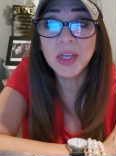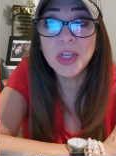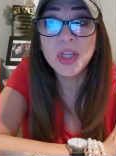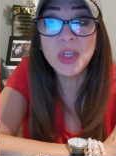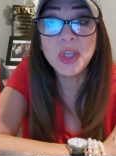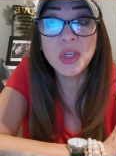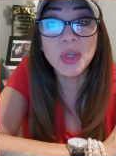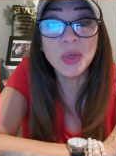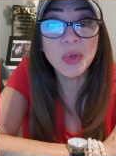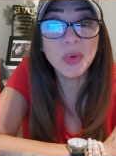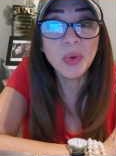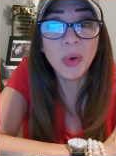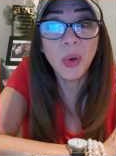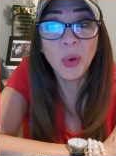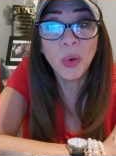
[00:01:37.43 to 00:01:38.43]

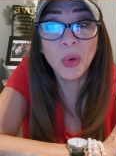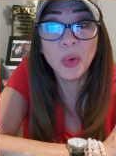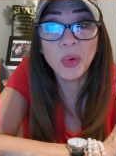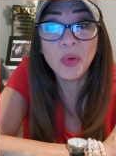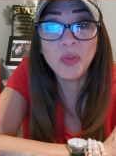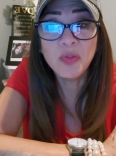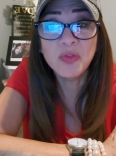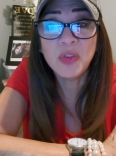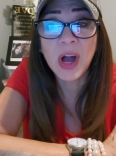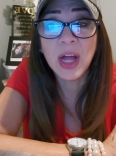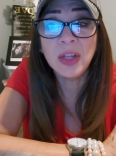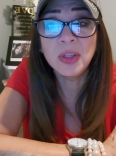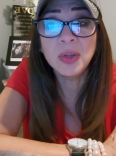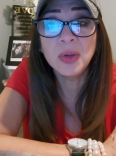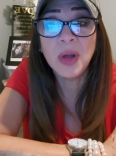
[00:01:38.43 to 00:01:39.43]
you who
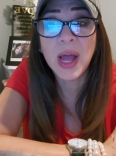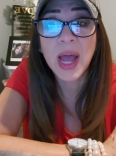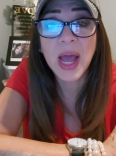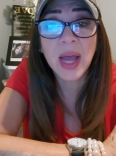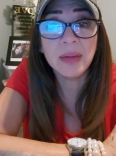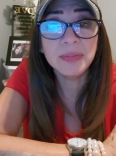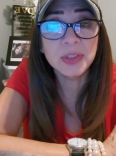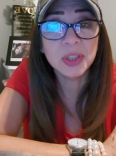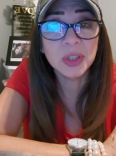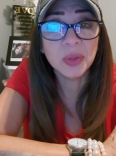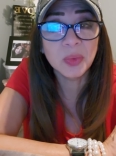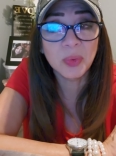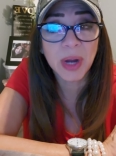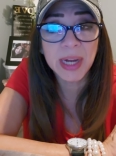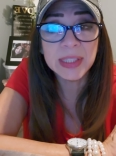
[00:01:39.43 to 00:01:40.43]
follow after
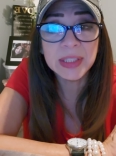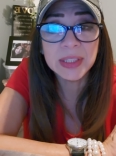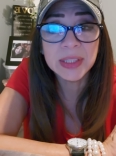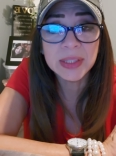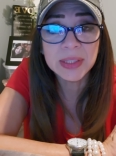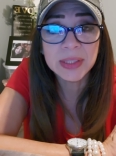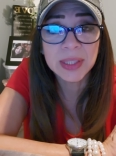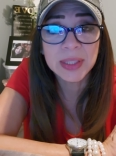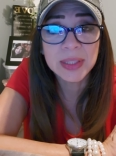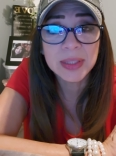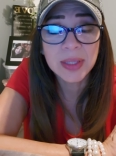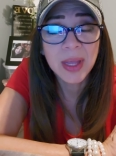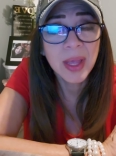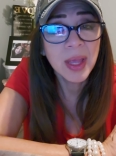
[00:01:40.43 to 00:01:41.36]
righteousness